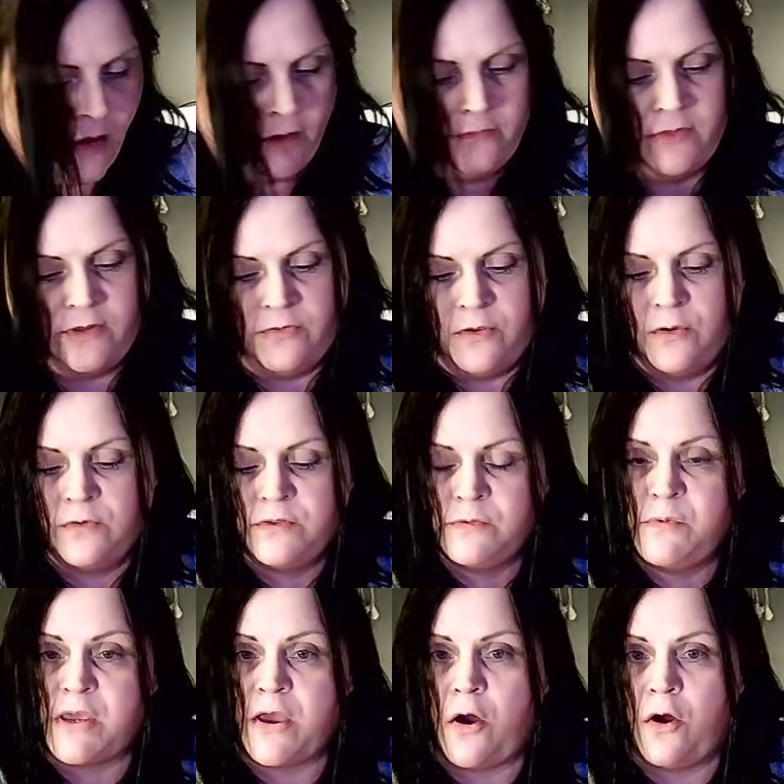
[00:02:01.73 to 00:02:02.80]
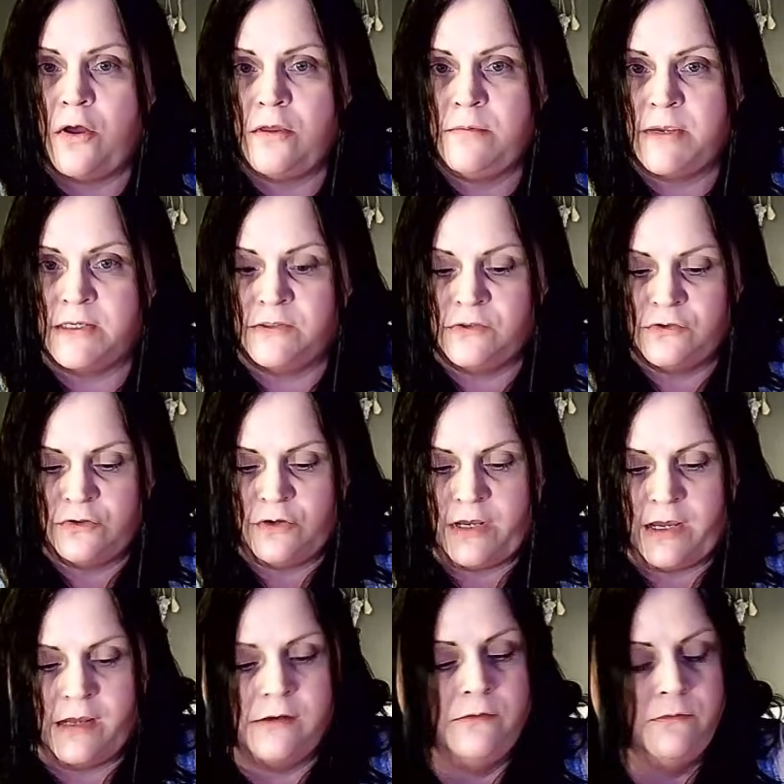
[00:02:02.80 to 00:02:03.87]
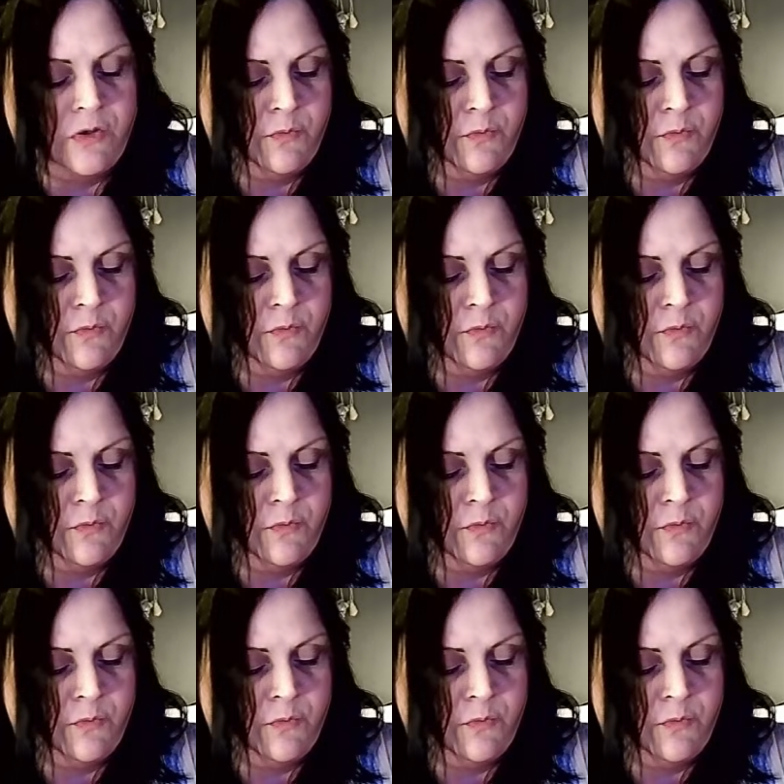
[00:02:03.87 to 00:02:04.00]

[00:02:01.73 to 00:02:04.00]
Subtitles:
And then those will be all the pieces you need